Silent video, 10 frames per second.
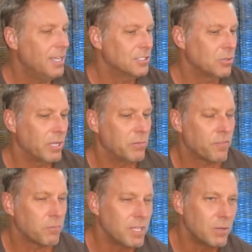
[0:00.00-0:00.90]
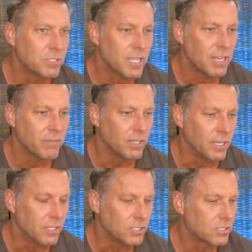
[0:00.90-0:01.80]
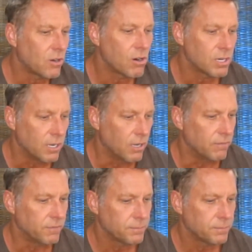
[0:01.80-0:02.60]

So it, for me, it was kind of a, a start of